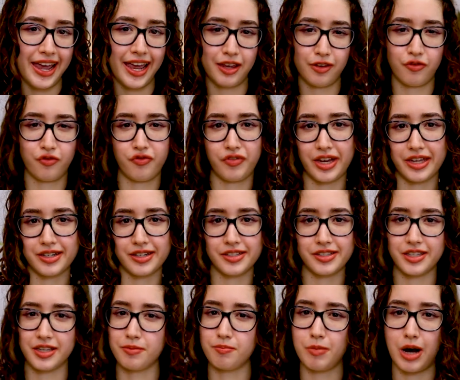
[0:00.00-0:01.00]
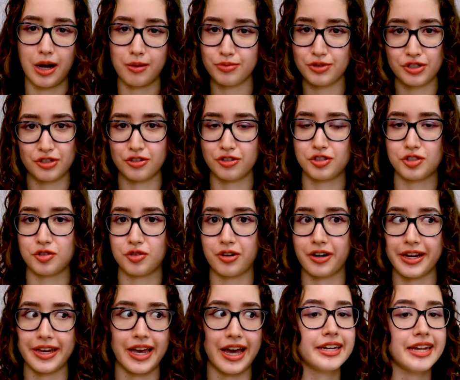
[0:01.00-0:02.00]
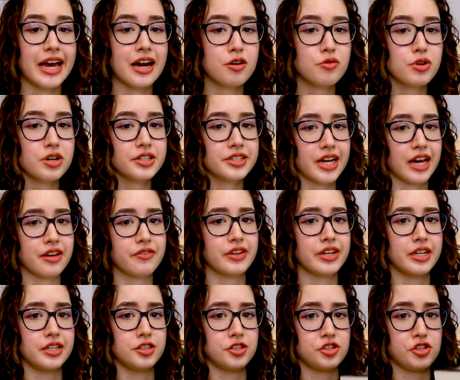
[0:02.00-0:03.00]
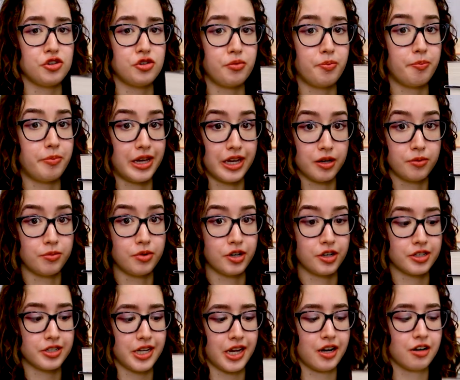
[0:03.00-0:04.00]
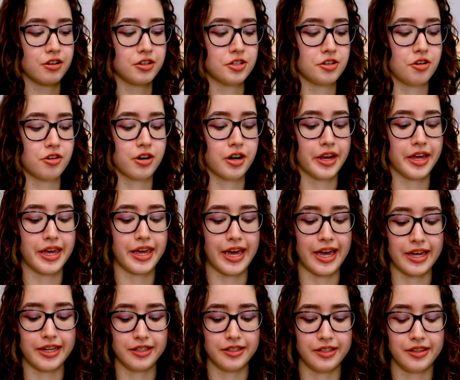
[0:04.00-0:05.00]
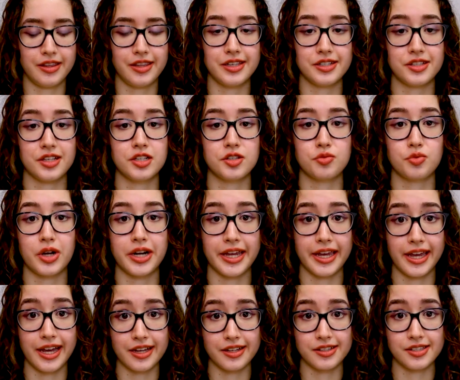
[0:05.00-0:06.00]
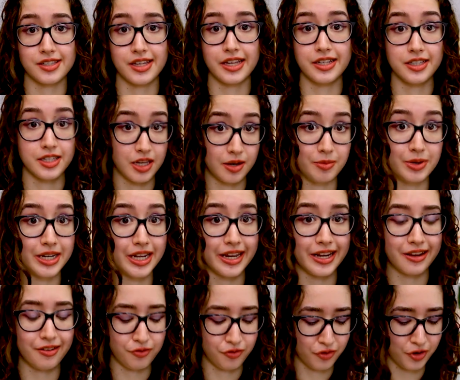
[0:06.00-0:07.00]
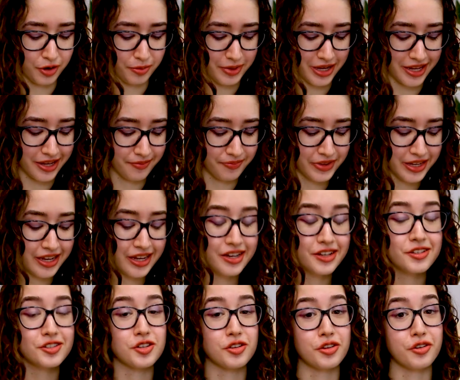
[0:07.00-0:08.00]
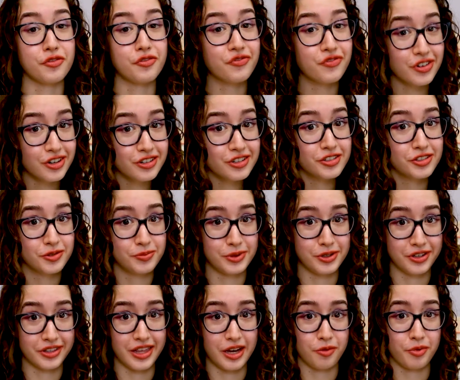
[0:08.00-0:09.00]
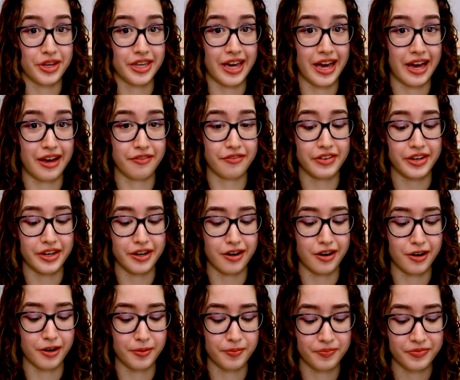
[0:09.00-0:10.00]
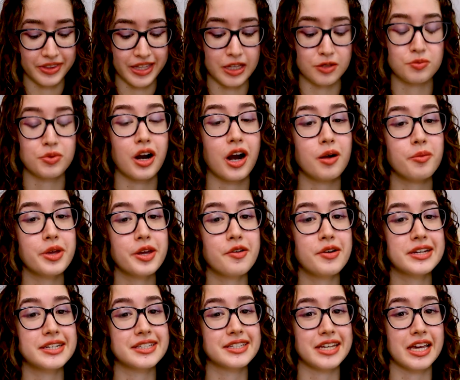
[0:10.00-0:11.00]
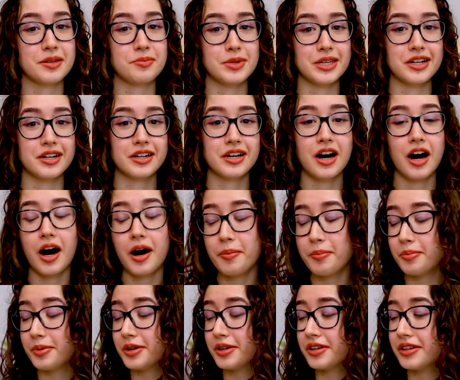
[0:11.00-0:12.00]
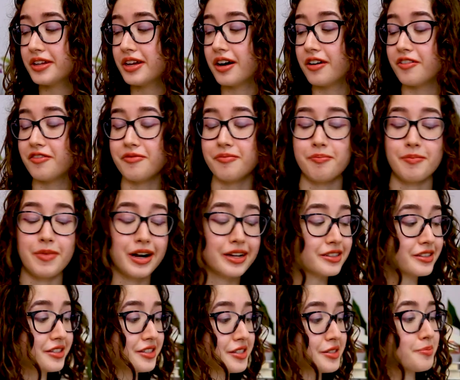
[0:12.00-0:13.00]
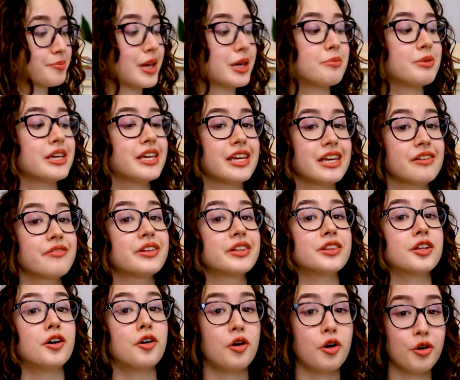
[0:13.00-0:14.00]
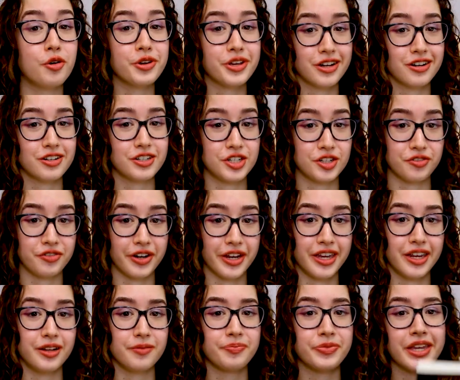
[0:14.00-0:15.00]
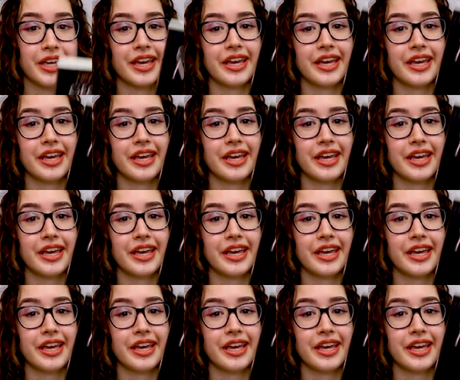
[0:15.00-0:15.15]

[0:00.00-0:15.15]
a fantasy mobster story. Now we're diving into big book territory, and this is when it gets intimidating for me. So the first book that we have here, that's probably going to take me a couple of months, maybe even the whole year to read,